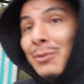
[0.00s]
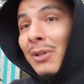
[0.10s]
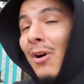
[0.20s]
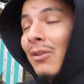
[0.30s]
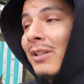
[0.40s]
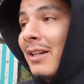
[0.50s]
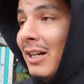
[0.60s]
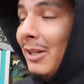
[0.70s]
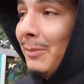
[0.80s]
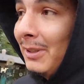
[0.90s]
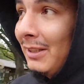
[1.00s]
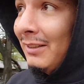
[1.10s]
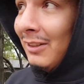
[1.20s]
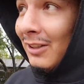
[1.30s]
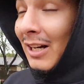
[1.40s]
work all the time.
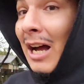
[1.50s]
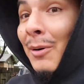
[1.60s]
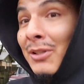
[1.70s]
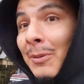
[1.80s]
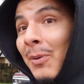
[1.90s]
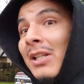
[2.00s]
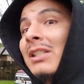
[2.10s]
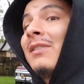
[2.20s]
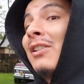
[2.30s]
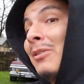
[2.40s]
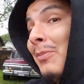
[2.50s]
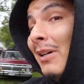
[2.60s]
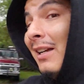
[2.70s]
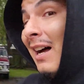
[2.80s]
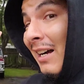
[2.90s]
You know, I was in the process of actually
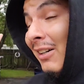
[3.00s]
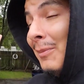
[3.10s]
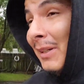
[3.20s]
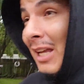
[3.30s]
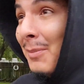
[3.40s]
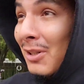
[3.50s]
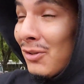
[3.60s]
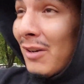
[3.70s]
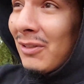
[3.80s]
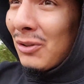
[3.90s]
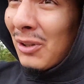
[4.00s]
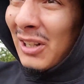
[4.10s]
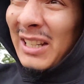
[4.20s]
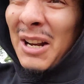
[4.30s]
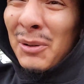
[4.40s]
probably hiring my neighbor to drive the
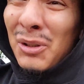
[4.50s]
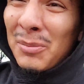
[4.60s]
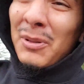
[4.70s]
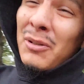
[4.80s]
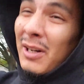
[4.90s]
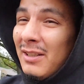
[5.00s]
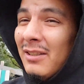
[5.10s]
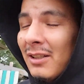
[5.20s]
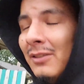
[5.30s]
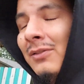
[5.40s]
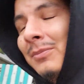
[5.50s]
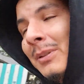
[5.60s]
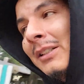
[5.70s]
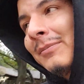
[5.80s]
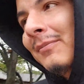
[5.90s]
truck, and I would do some other crazy stuff.
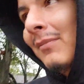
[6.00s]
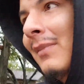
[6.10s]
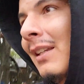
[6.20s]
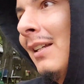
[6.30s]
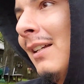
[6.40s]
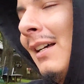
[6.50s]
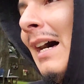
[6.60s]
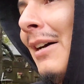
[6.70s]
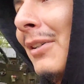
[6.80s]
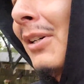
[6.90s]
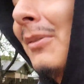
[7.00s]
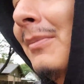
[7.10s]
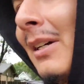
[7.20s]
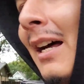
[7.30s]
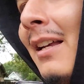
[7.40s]
But I don't know.
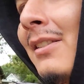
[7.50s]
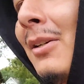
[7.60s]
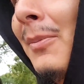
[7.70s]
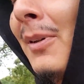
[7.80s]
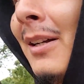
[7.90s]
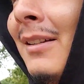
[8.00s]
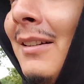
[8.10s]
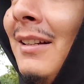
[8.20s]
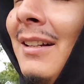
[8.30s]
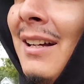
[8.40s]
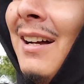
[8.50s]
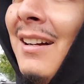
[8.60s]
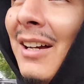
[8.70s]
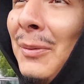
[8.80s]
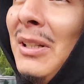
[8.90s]
I guess
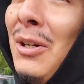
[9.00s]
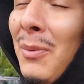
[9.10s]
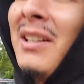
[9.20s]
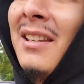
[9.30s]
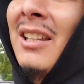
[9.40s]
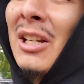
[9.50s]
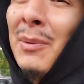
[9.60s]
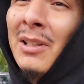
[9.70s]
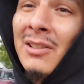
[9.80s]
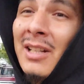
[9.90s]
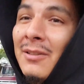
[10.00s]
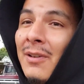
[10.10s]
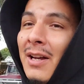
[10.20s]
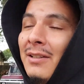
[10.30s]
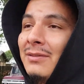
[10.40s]
I really don't want to get like a regular 9 to
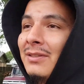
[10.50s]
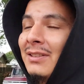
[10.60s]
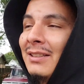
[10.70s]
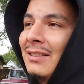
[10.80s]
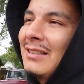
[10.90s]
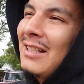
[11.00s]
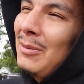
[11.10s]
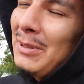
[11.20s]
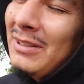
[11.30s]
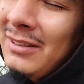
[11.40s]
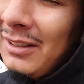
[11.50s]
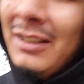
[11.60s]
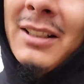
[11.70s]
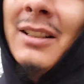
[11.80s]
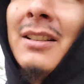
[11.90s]
5, because then I'll be
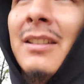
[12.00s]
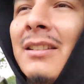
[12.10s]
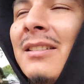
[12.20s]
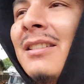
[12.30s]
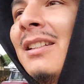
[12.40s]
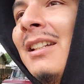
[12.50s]
stuck. And